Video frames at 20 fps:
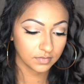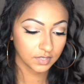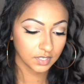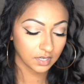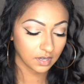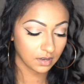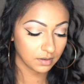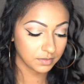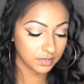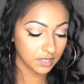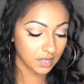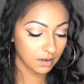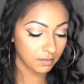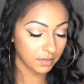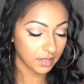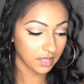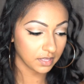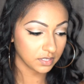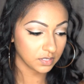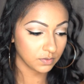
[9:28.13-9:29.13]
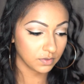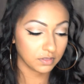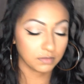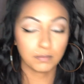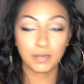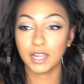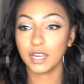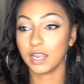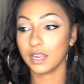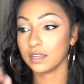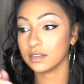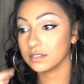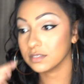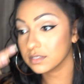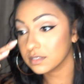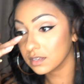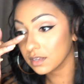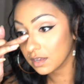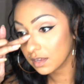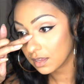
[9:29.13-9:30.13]
just going to apply this with my
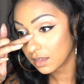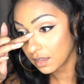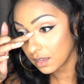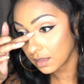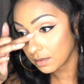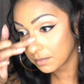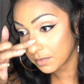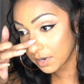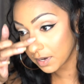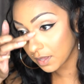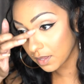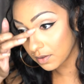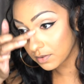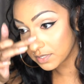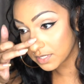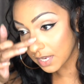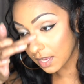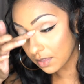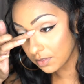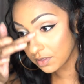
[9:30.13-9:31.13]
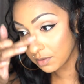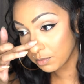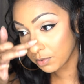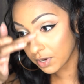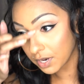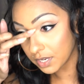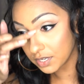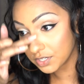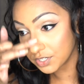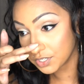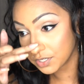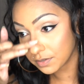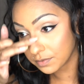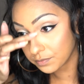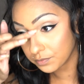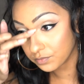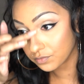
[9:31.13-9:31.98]
hands. I'm going to go down the bridge,